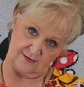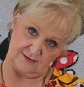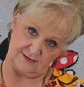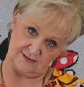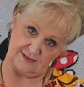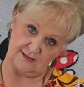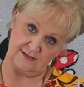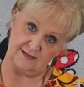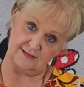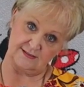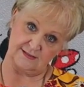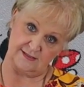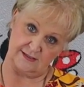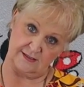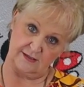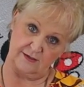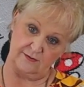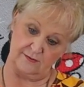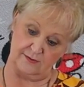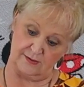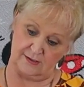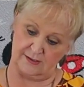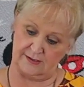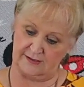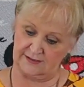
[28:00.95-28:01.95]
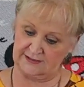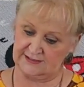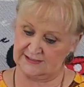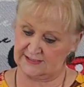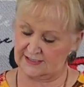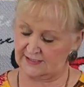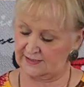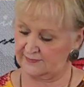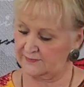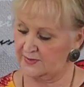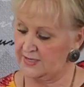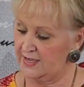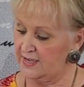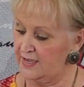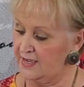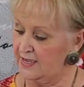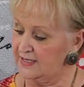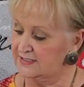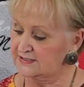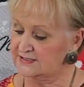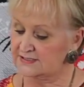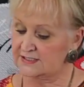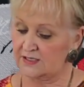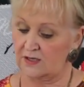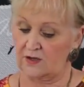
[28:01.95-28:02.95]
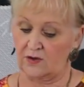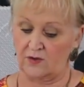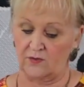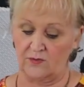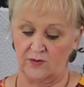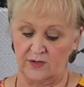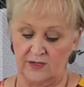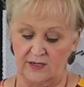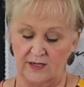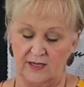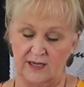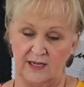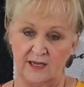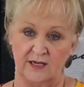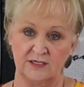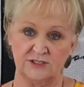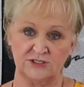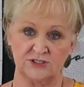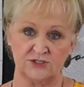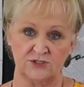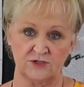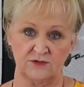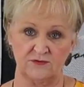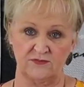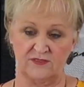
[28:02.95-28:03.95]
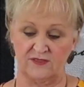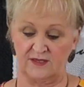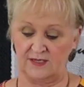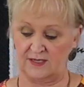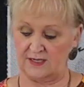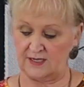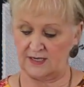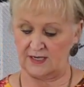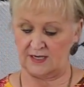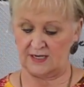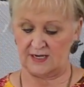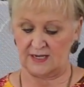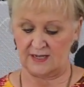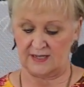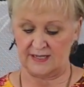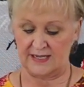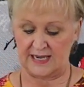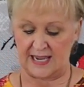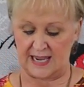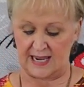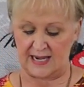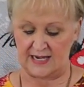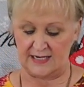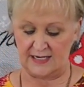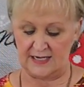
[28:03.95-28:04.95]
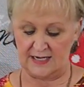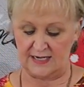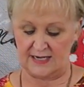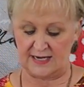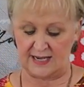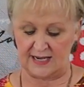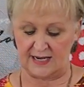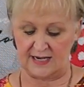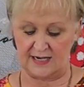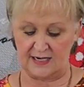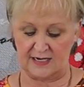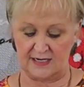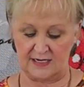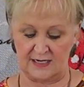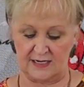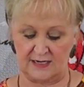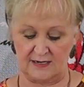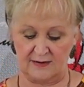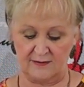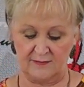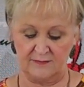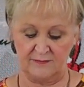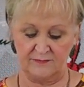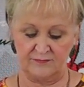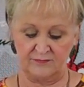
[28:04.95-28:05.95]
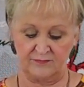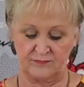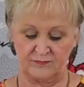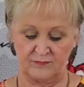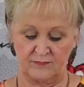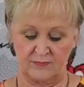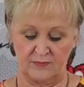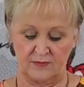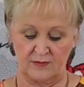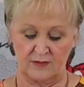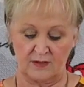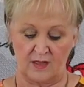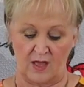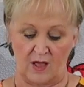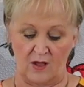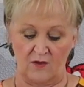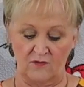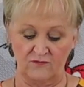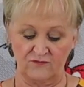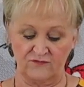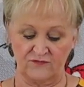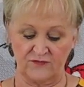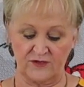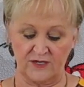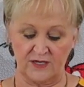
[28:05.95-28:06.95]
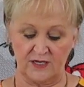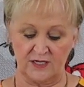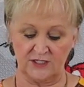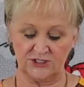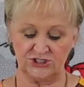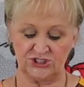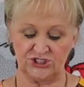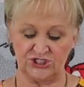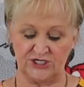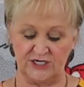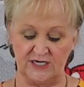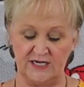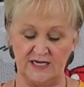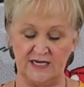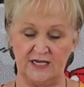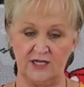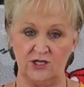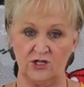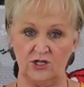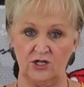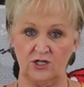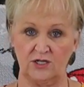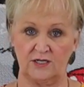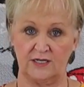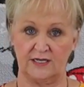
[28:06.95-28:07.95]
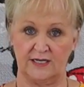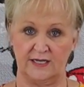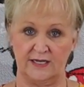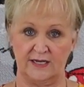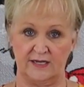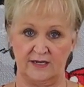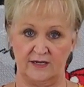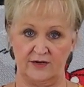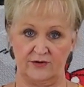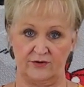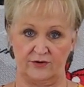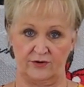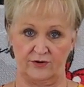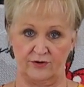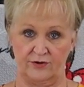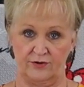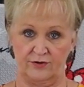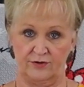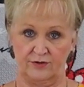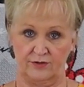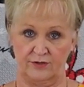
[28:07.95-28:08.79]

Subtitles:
It's going to take you a long time. So, enter the handy dandy Olfa Chenille cutter.